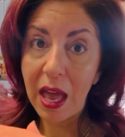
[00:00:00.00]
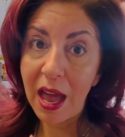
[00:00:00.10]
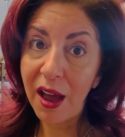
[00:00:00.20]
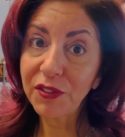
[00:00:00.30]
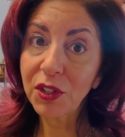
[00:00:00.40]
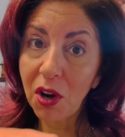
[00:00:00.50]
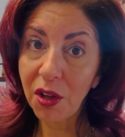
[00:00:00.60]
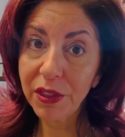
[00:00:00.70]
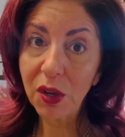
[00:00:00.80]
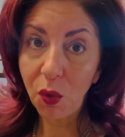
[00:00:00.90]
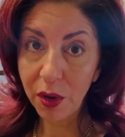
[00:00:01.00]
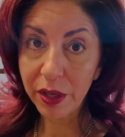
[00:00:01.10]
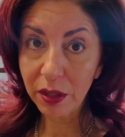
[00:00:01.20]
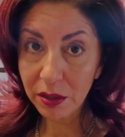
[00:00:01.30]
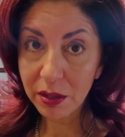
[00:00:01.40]
after all the
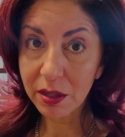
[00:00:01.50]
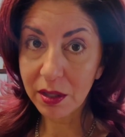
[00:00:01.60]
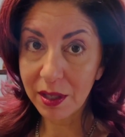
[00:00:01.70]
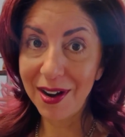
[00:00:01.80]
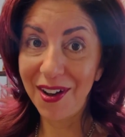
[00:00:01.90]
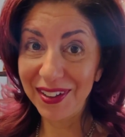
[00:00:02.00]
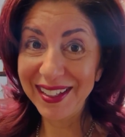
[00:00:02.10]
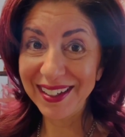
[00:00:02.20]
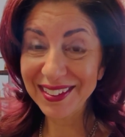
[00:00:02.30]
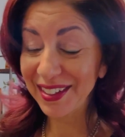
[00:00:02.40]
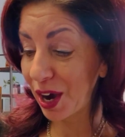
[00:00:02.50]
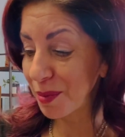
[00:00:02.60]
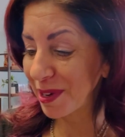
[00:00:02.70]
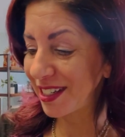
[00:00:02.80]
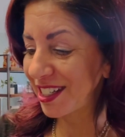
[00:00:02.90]
oils and all the other
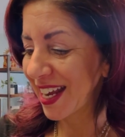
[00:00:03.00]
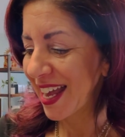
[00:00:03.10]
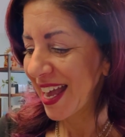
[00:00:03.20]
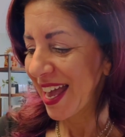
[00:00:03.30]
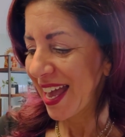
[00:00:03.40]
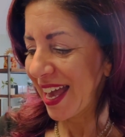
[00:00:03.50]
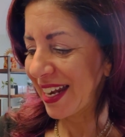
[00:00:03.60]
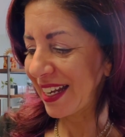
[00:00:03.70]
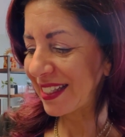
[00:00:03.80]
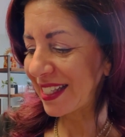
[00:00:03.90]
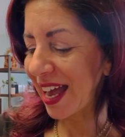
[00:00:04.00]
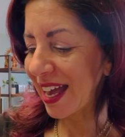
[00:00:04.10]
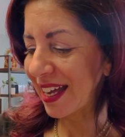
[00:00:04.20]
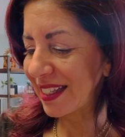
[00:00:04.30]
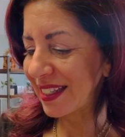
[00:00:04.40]
garbage, and it
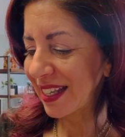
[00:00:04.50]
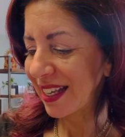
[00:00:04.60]
says